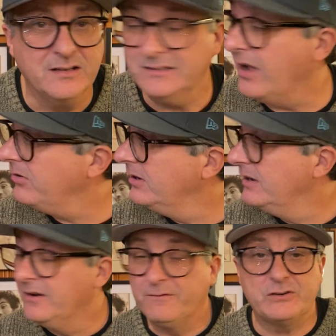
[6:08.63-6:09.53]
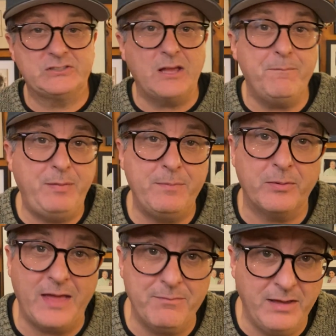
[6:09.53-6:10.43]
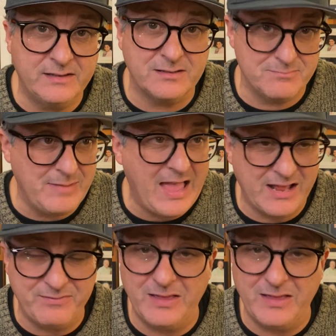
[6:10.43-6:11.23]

Now, for some people that makes them mad if